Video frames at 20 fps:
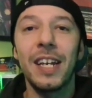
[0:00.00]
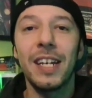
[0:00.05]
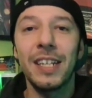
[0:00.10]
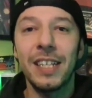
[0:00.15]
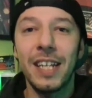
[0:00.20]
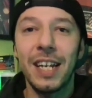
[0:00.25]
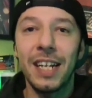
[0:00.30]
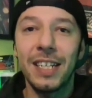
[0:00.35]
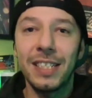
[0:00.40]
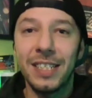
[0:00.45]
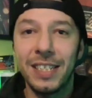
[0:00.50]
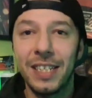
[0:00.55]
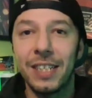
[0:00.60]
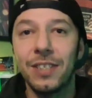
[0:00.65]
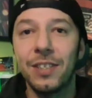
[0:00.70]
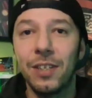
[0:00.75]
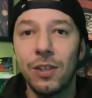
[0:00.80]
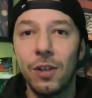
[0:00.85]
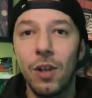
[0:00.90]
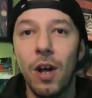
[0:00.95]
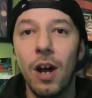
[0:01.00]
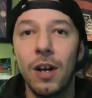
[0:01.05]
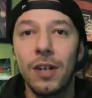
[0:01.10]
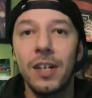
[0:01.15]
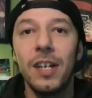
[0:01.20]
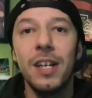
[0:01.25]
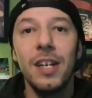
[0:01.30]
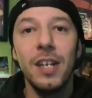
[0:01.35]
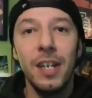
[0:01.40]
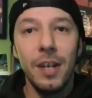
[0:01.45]
And then at 6 o'clock
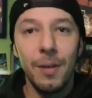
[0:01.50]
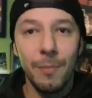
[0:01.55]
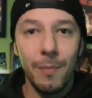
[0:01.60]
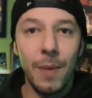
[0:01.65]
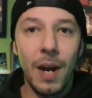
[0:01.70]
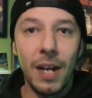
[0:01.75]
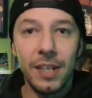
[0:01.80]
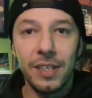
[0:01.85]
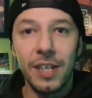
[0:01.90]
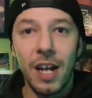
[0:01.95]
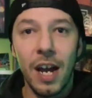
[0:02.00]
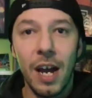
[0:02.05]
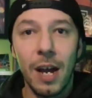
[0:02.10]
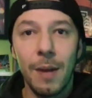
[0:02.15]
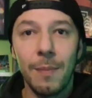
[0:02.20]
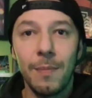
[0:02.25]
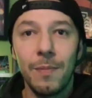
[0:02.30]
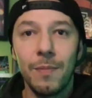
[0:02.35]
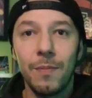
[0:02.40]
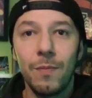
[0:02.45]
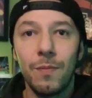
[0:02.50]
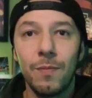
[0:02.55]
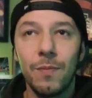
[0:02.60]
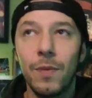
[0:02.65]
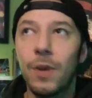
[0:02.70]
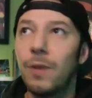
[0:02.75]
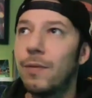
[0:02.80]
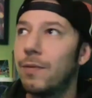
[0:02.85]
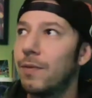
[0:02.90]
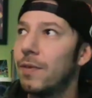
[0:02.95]
my time,
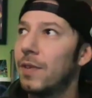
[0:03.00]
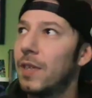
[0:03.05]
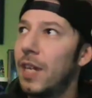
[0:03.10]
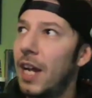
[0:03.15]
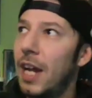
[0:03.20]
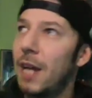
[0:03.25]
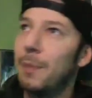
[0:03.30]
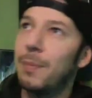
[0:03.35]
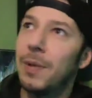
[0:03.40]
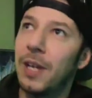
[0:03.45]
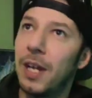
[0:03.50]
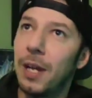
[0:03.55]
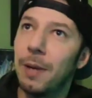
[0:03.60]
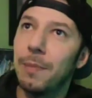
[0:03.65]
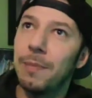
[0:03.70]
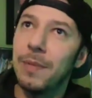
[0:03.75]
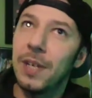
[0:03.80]
um, 8 p.m.